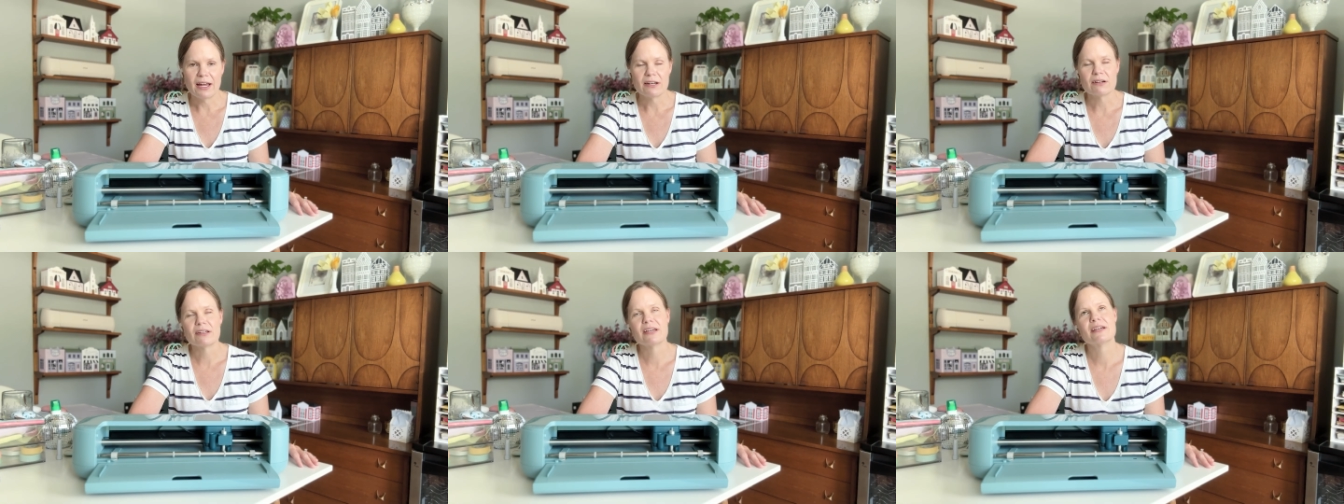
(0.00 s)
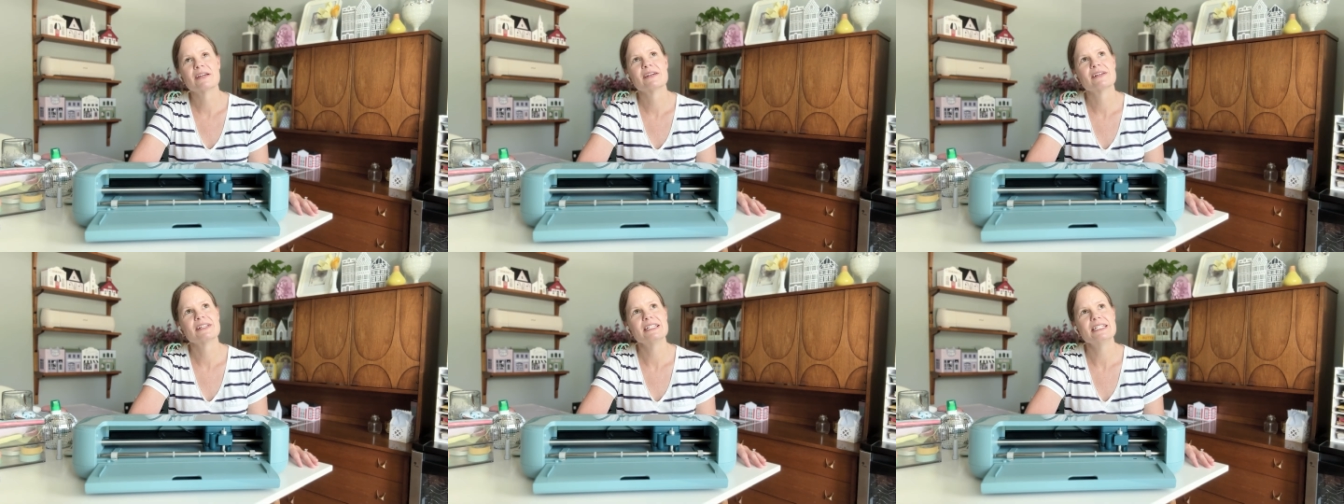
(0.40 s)
And you're like,
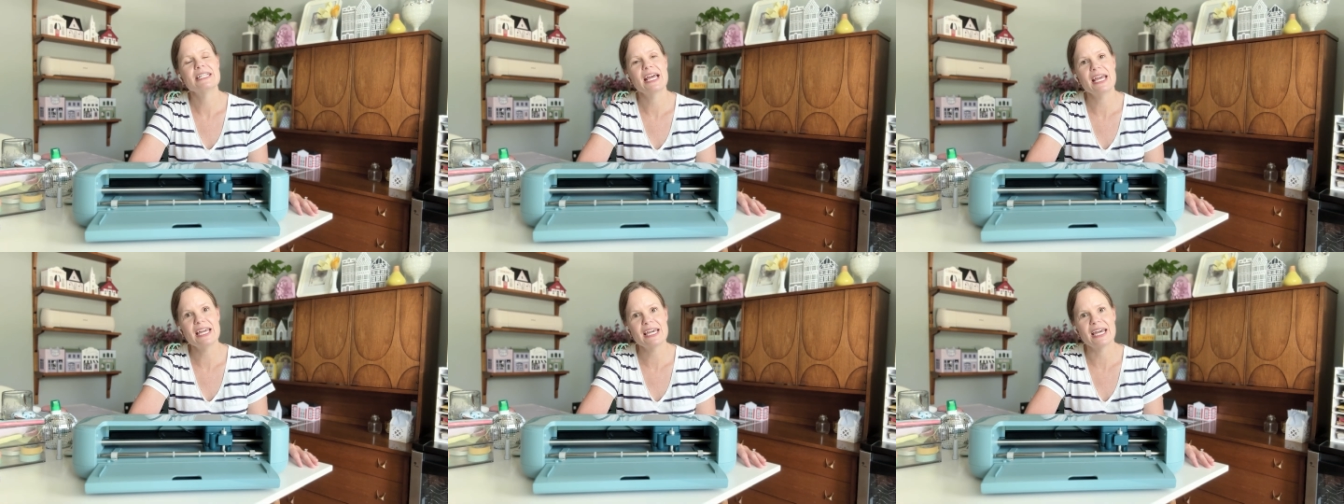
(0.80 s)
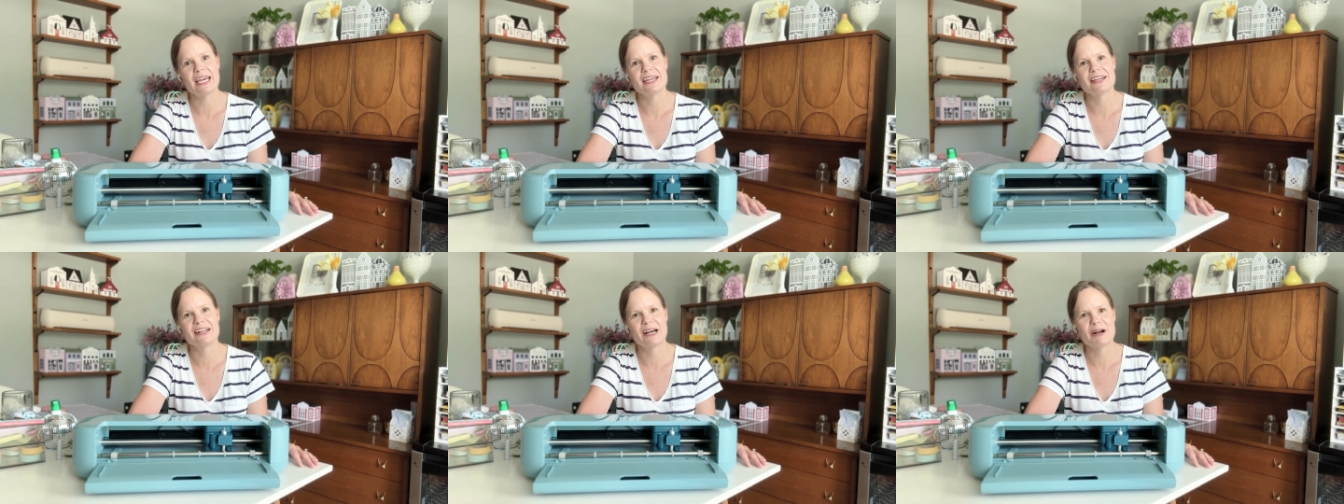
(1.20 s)
dang it,
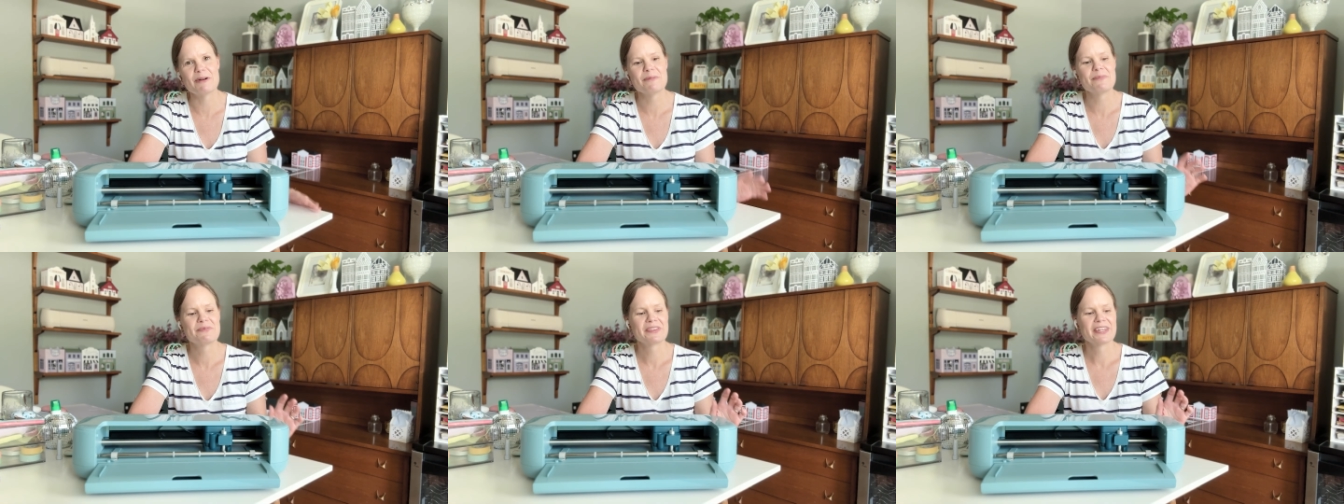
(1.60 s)
you know?